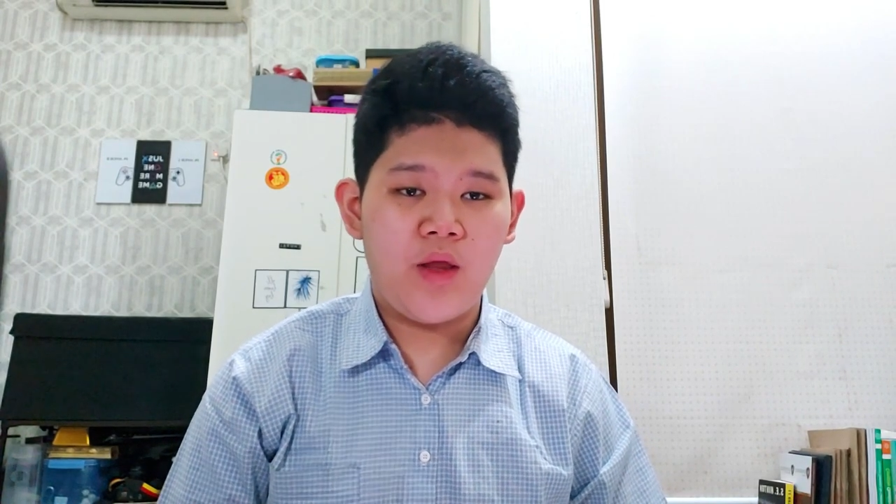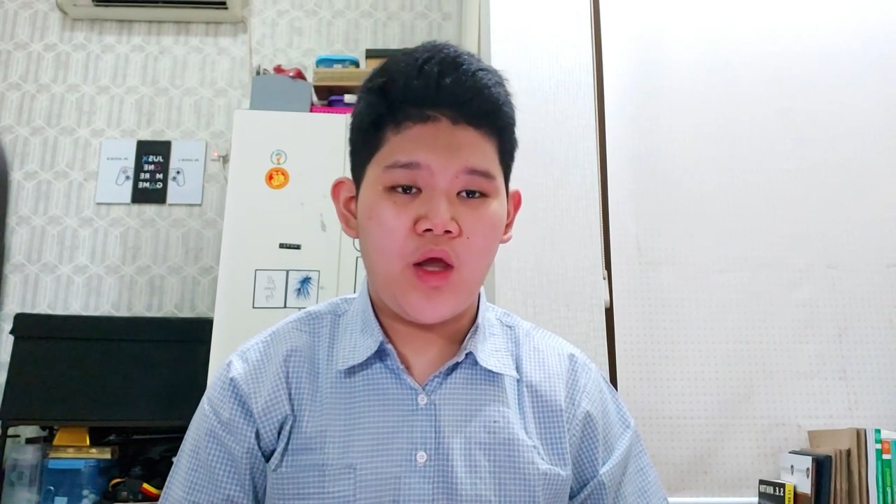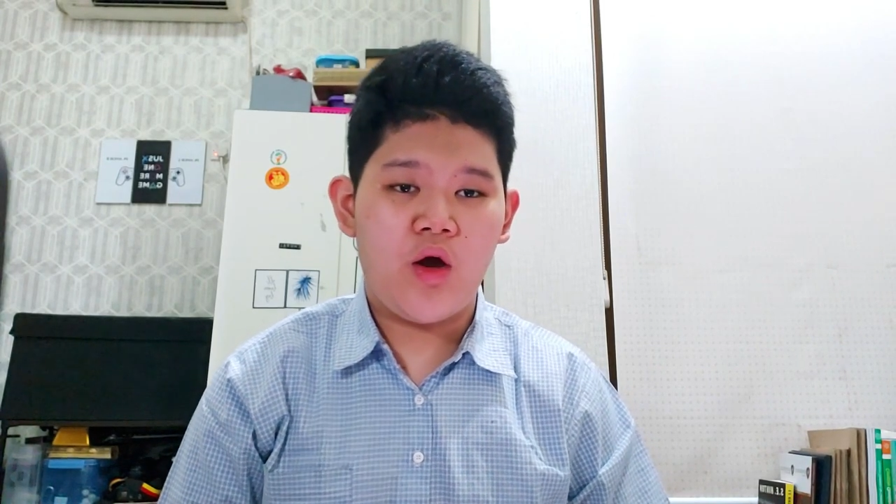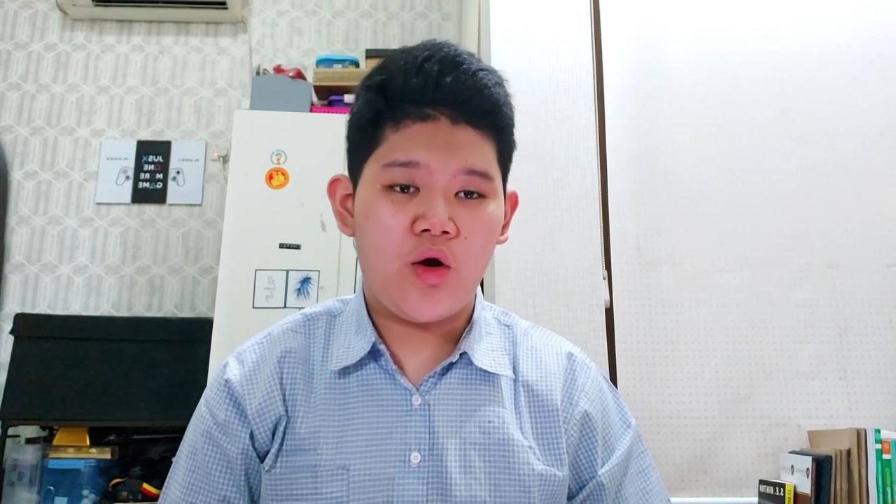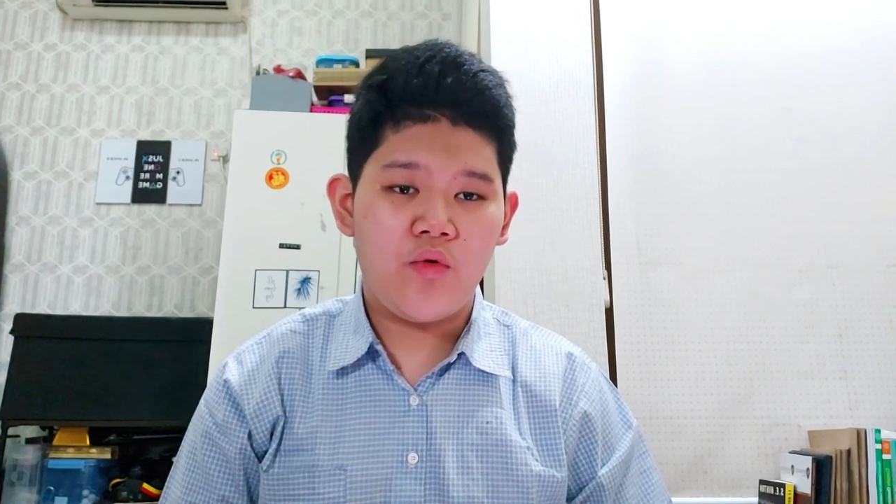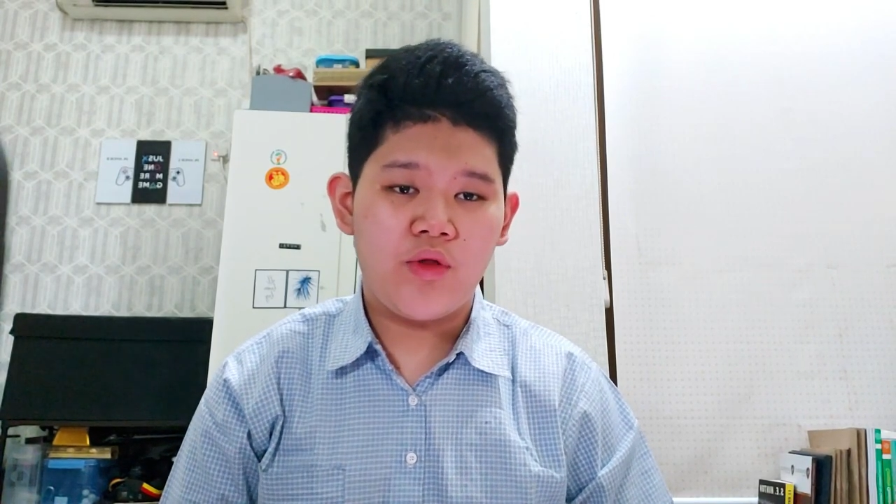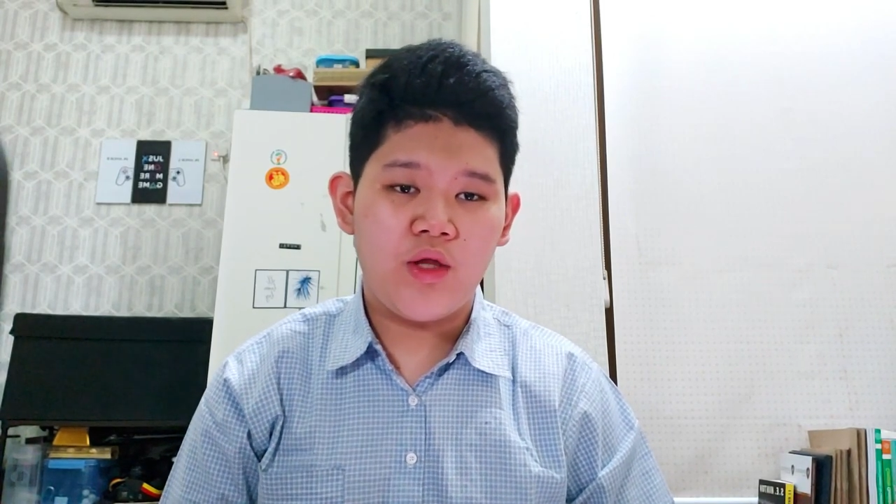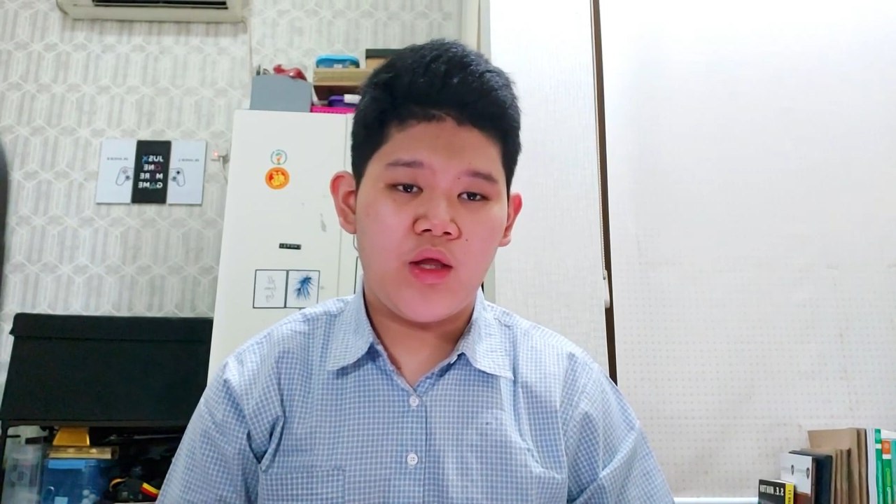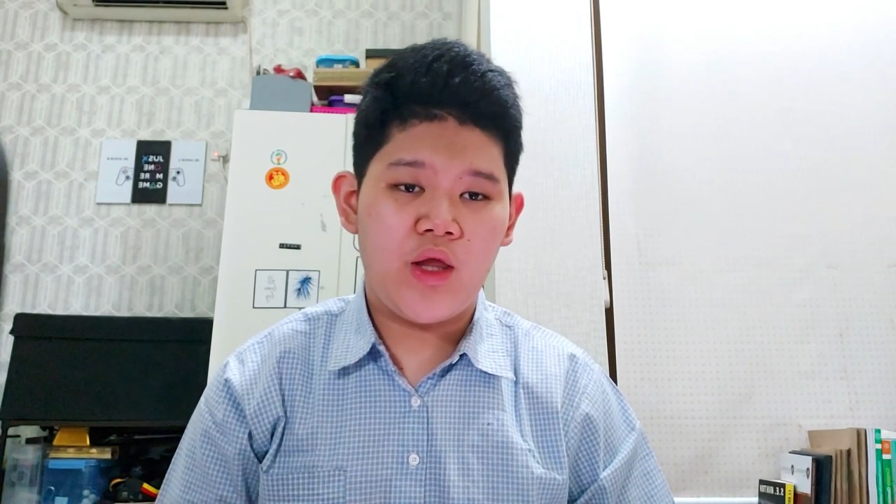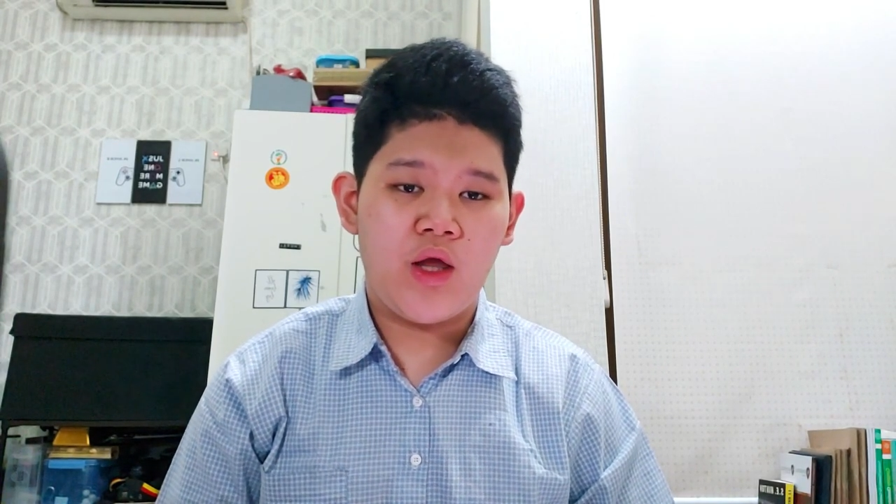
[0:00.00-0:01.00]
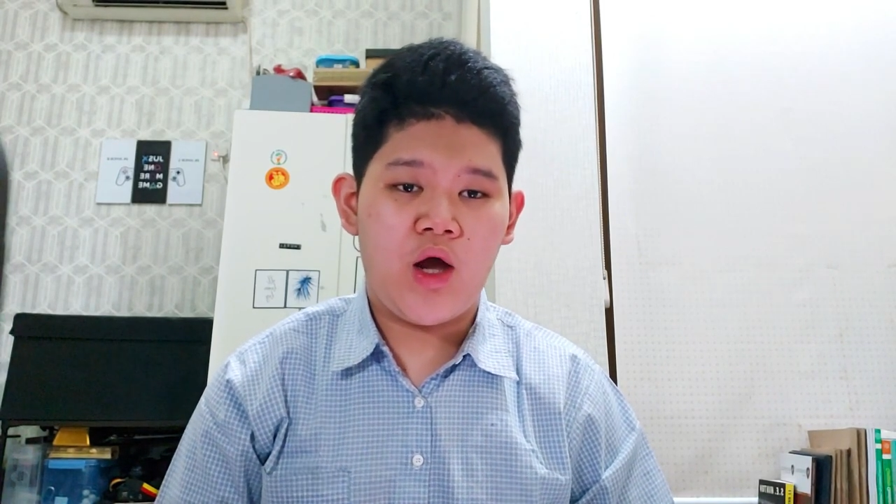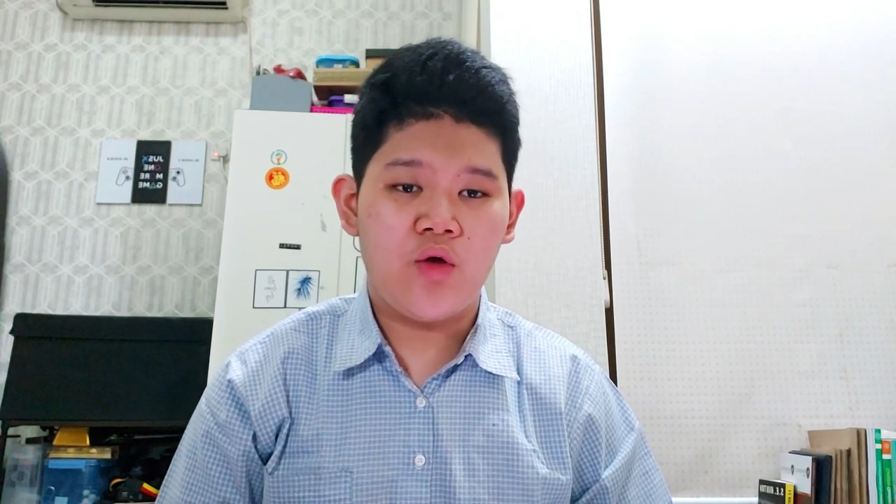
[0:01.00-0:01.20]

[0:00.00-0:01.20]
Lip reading: play or we still hang